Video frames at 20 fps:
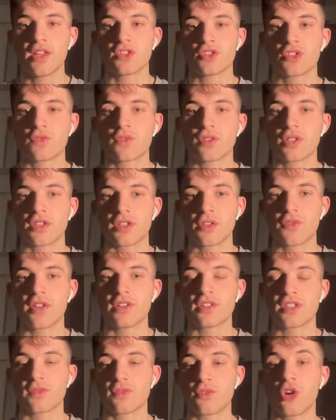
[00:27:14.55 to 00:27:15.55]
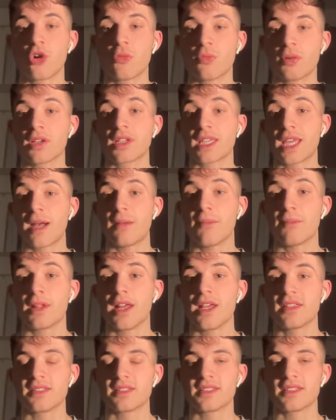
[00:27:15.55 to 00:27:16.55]
in sort of a defensive role, but can
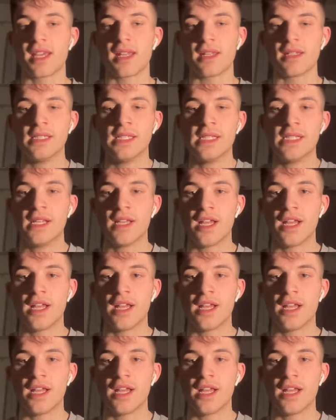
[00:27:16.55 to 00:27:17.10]
play as a 10.